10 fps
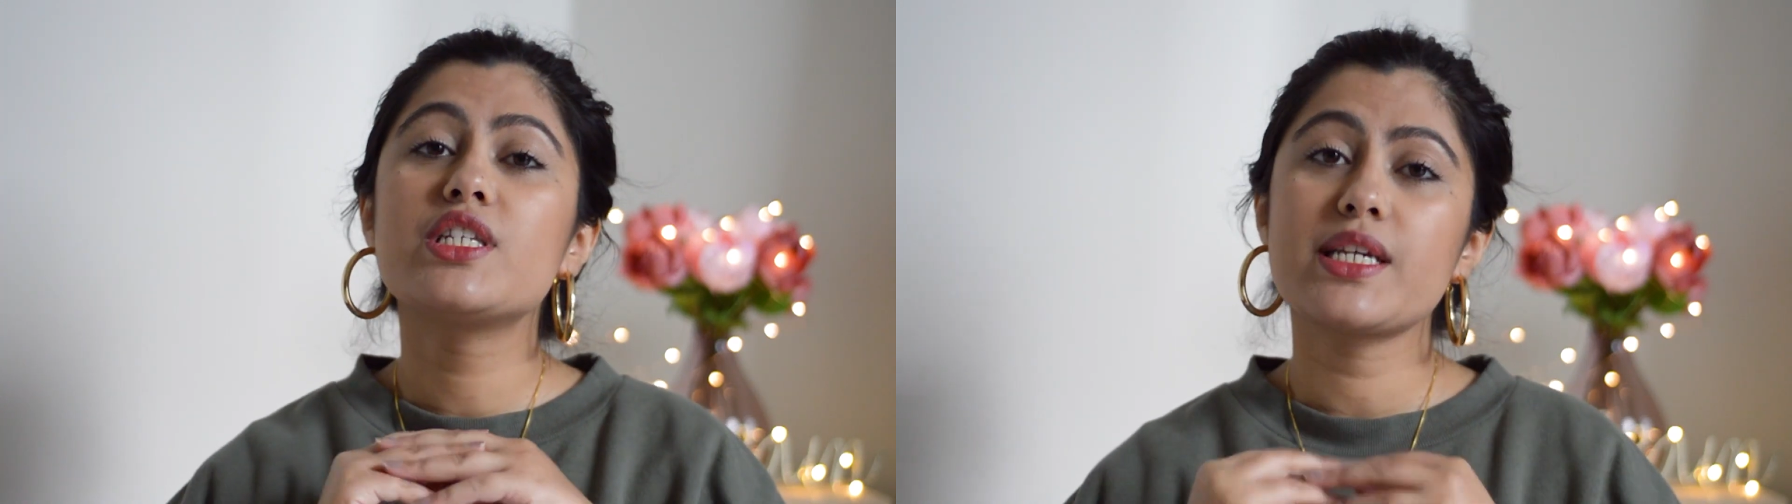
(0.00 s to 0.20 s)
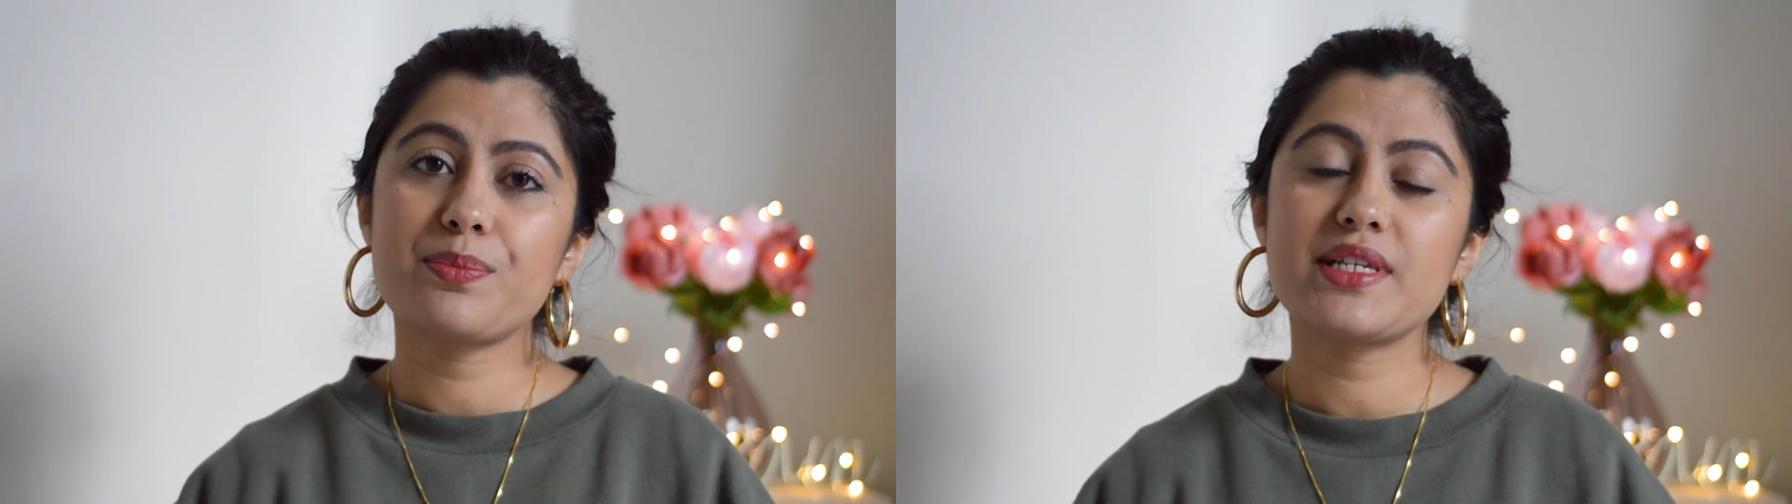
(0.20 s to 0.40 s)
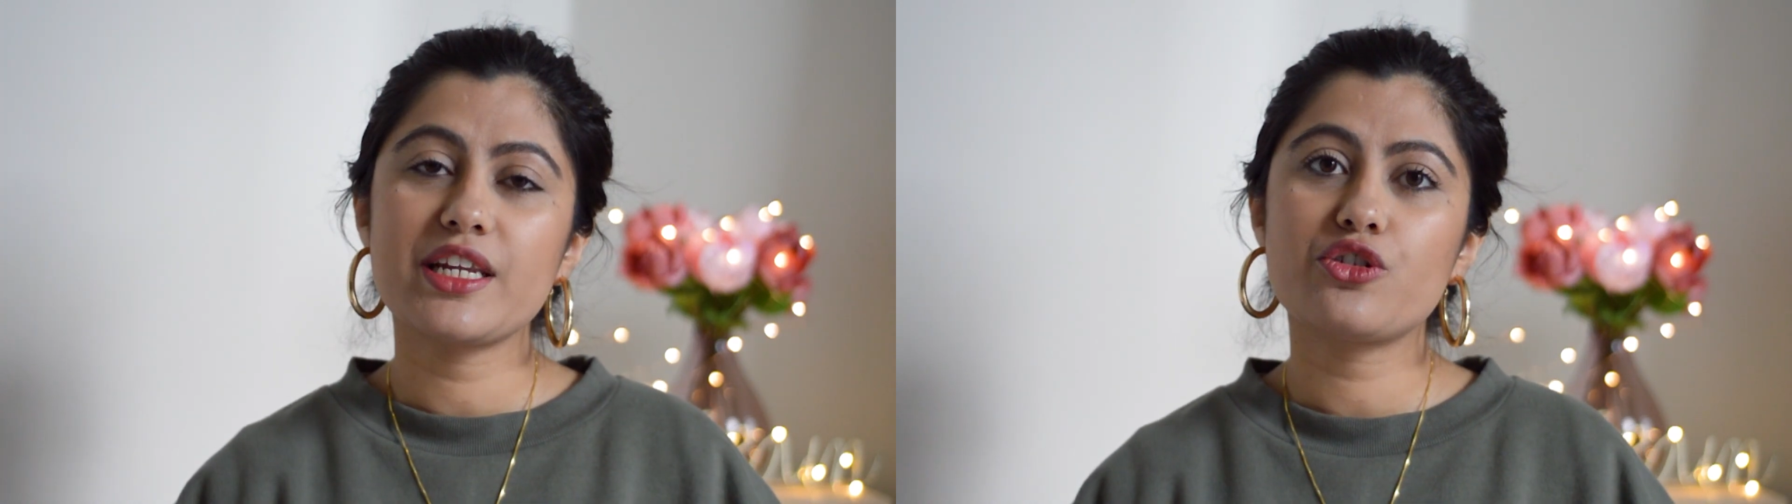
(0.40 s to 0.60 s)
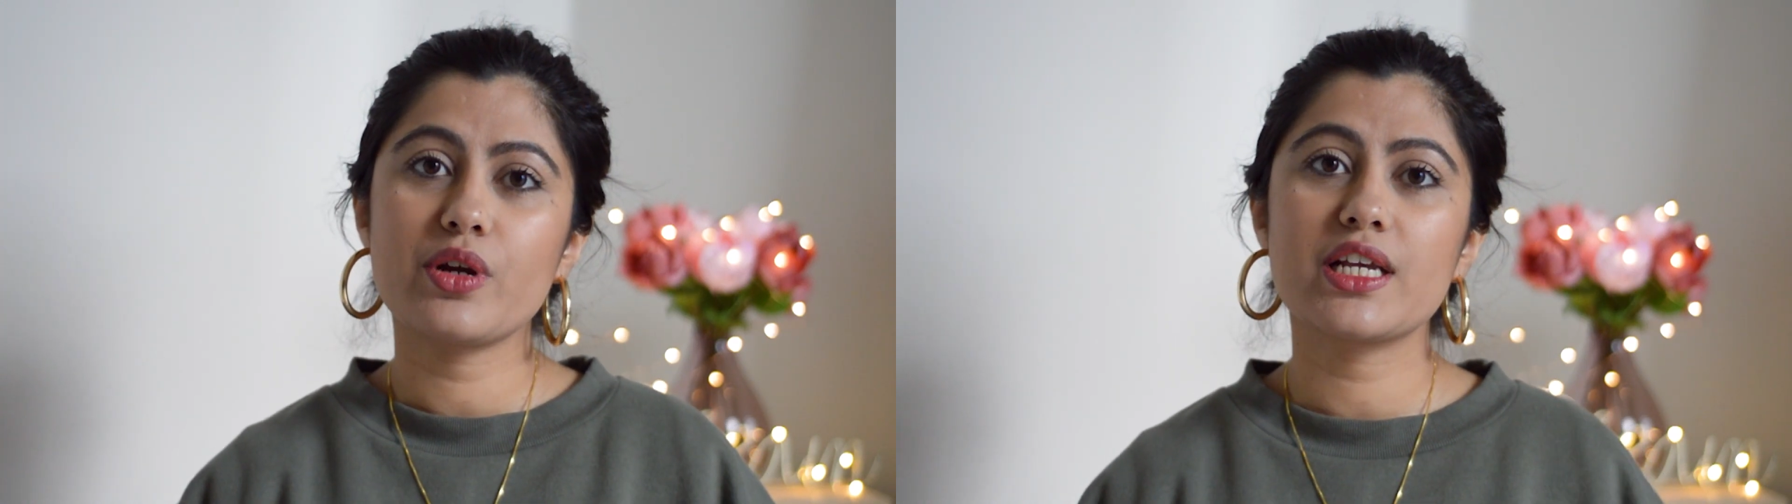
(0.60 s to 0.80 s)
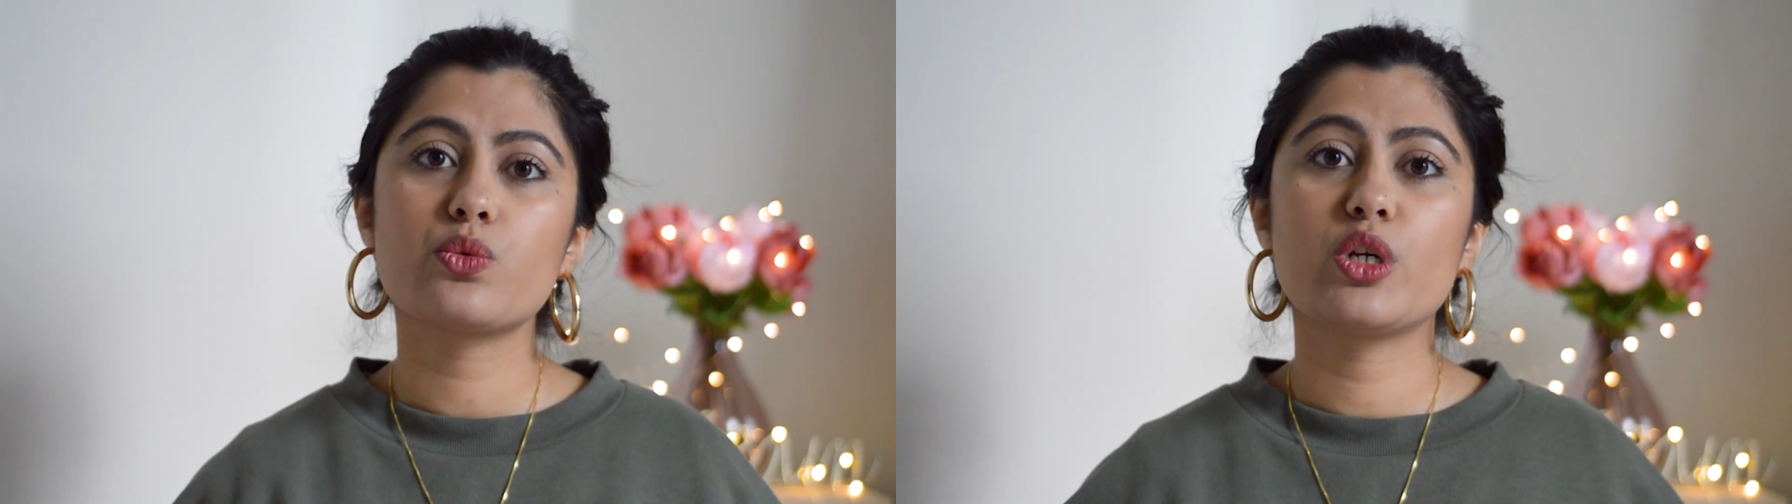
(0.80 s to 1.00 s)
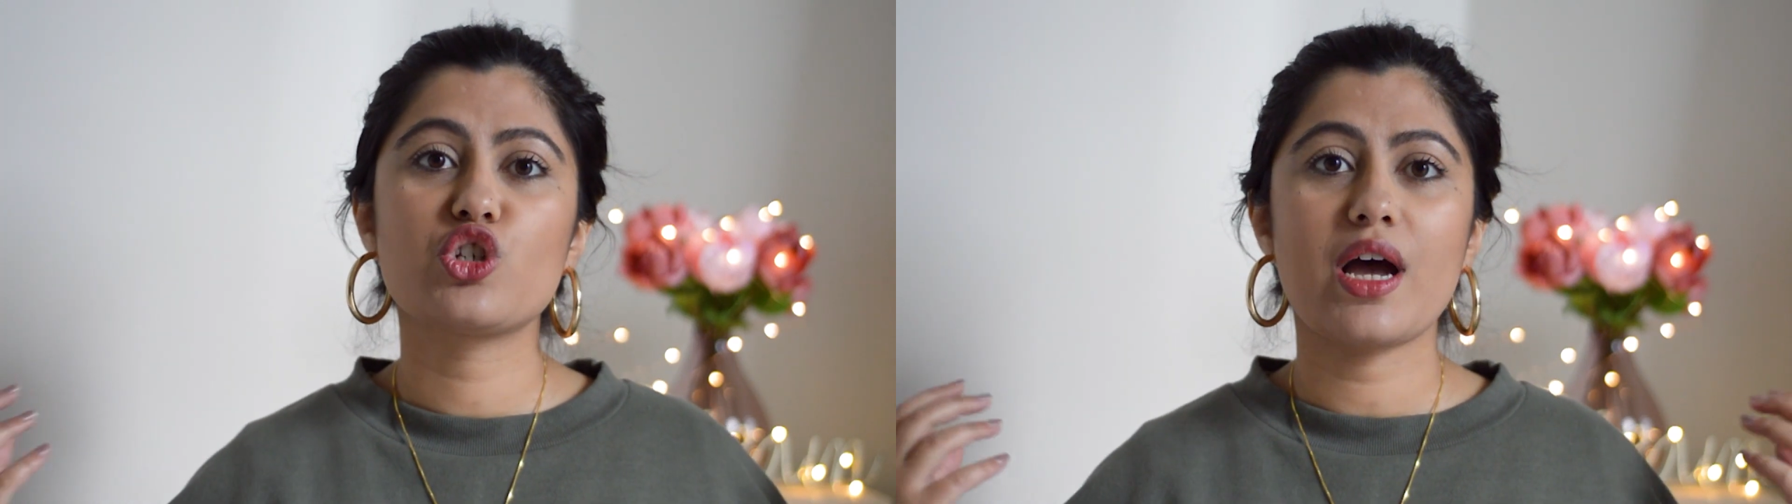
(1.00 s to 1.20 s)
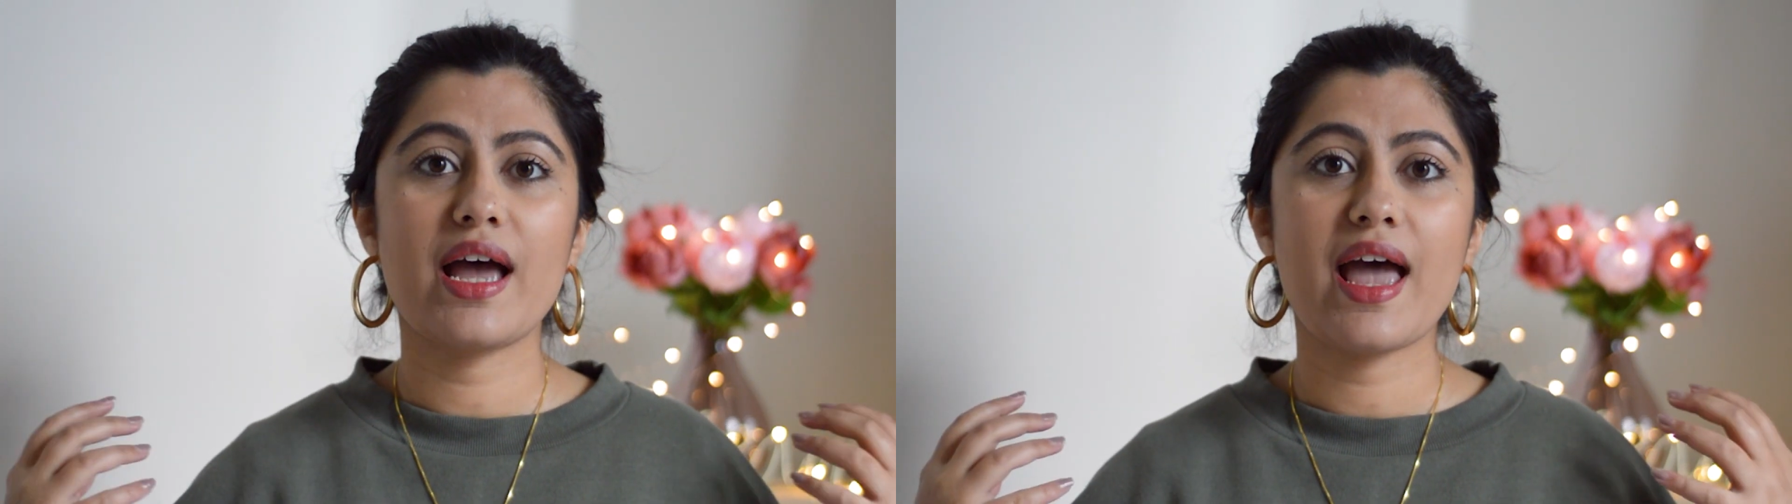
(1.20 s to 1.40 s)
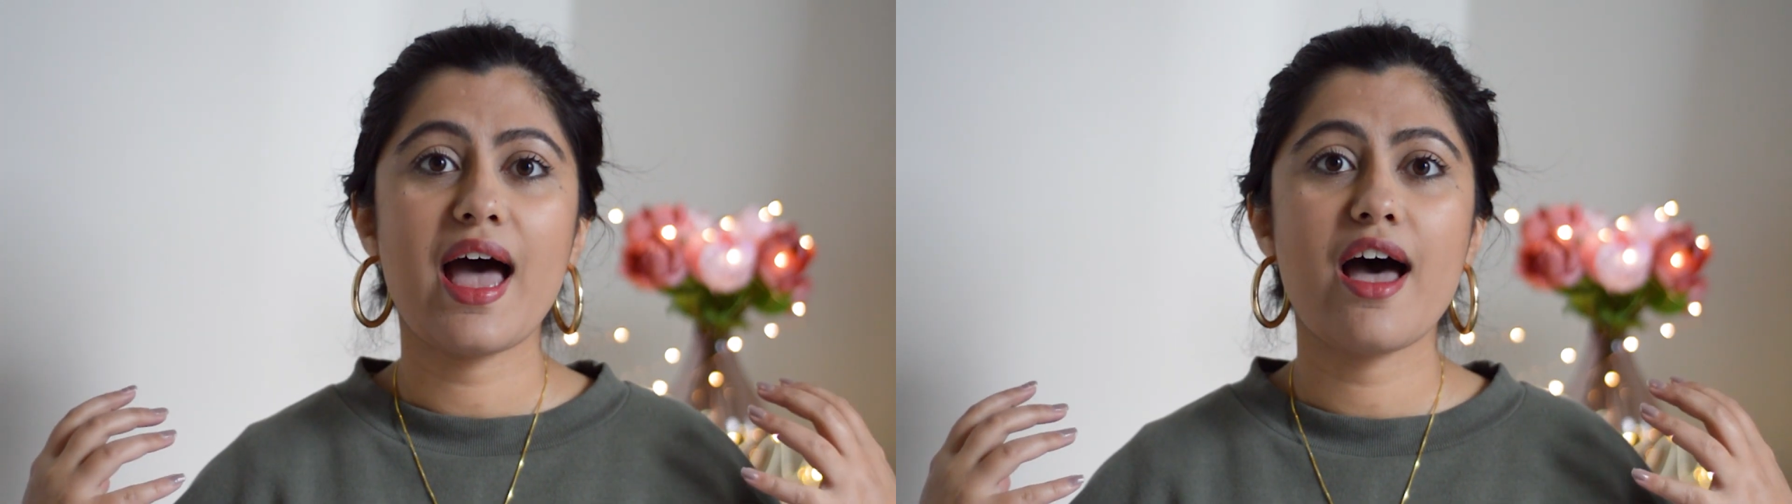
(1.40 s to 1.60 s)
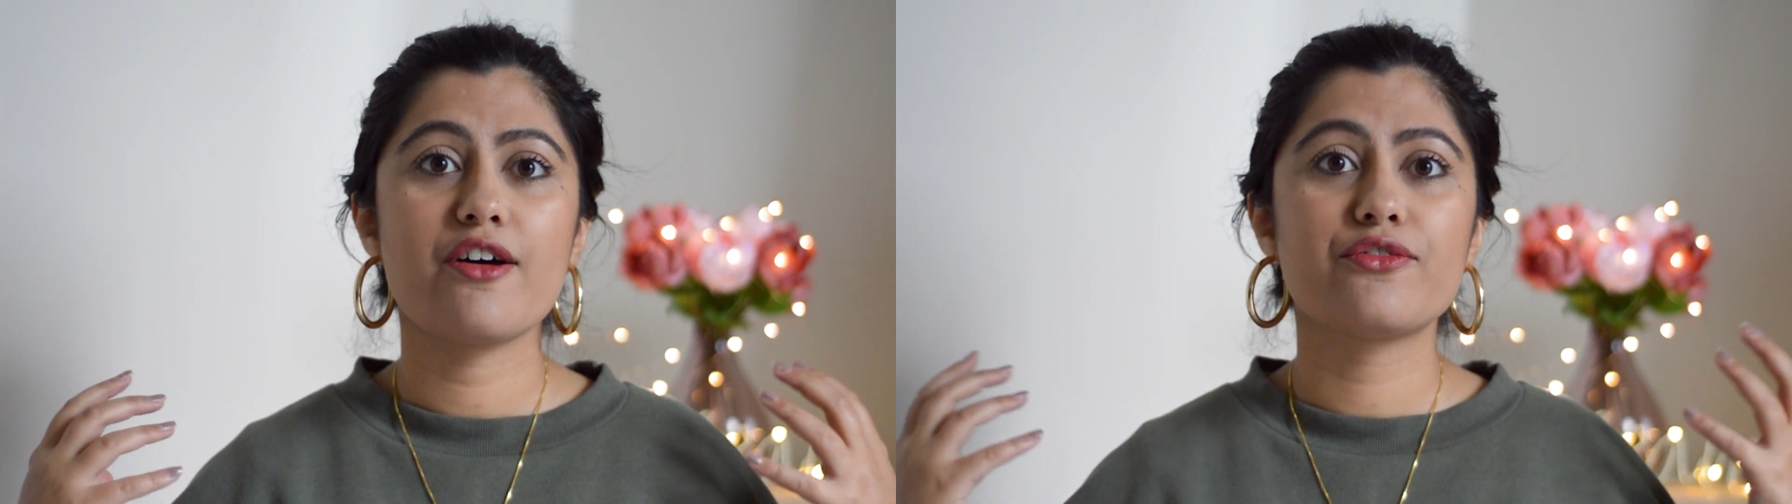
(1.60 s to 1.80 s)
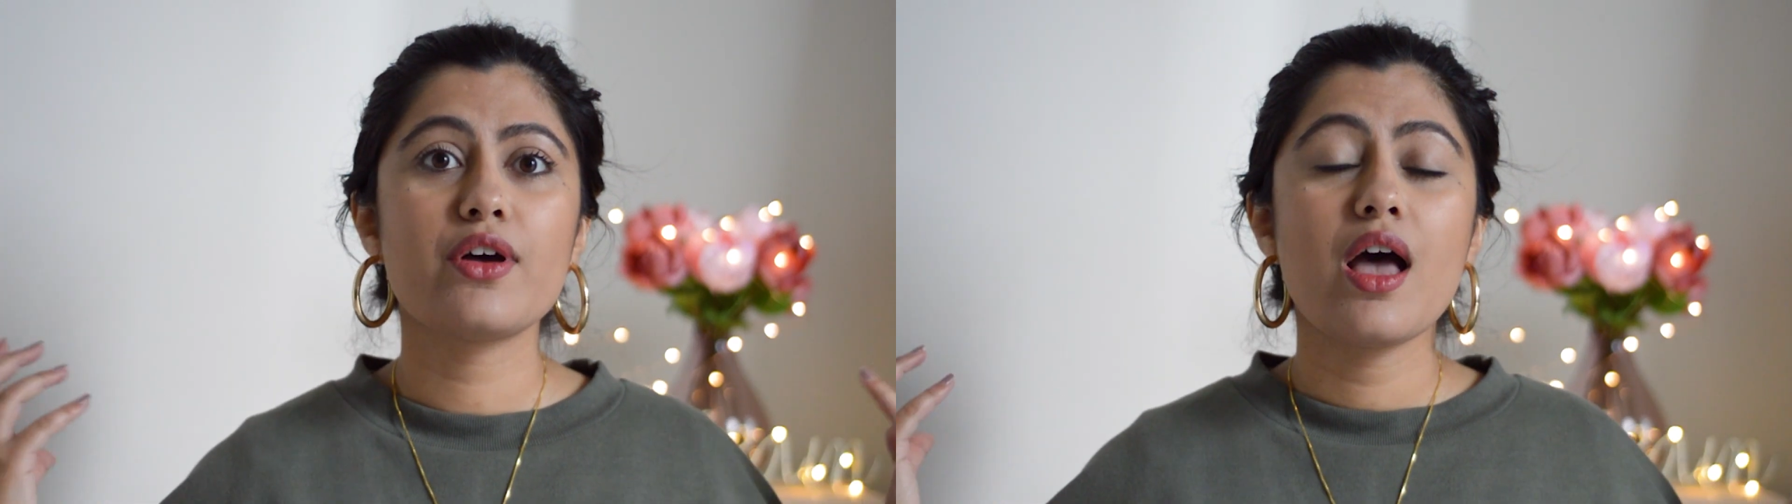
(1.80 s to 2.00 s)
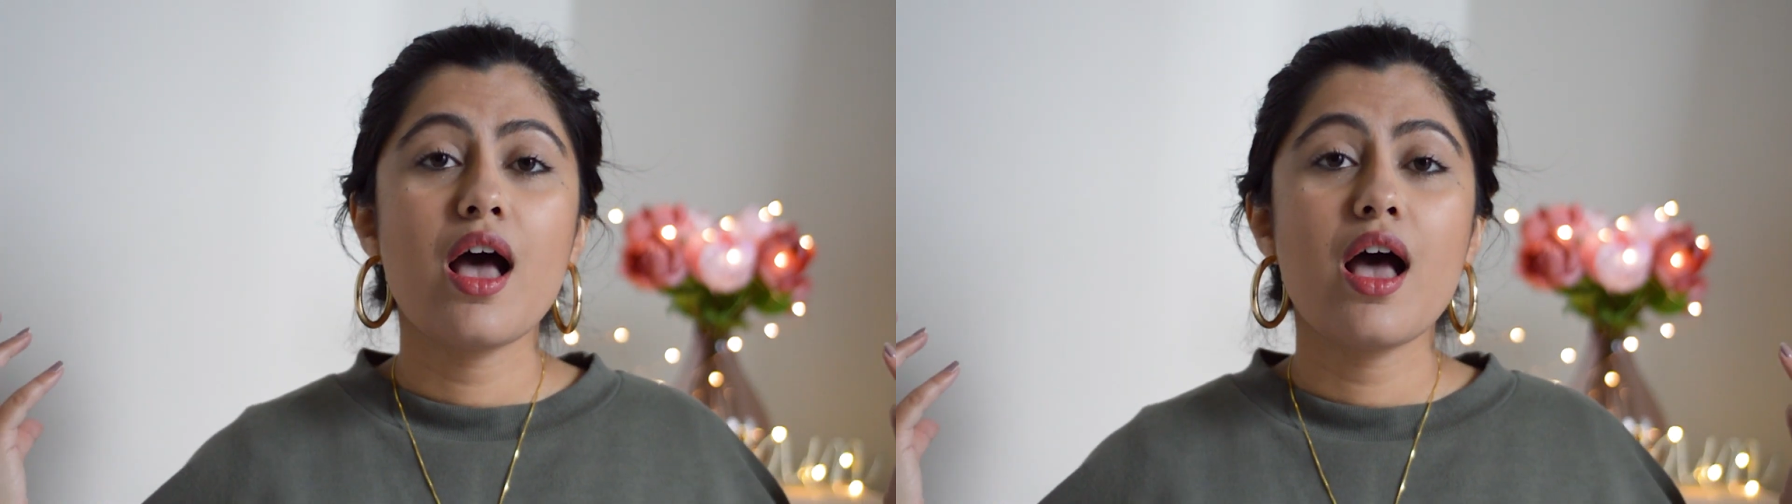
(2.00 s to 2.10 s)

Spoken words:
tips and tricks which I have